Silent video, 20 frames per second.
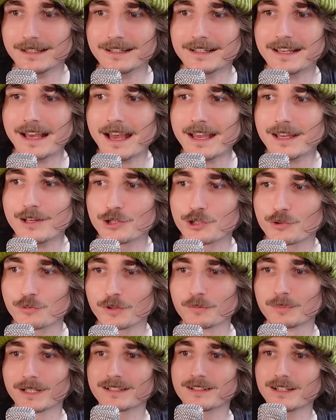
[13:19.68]
engaged
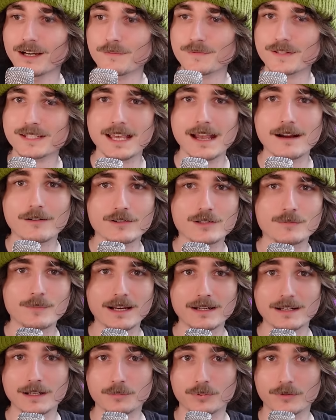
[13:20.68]
with McDuff's
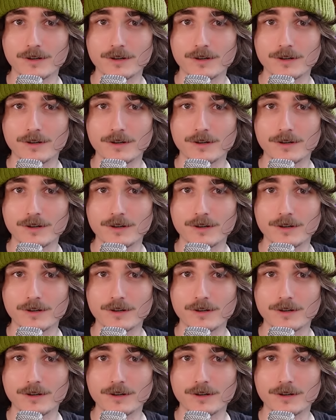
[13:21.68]
charismatic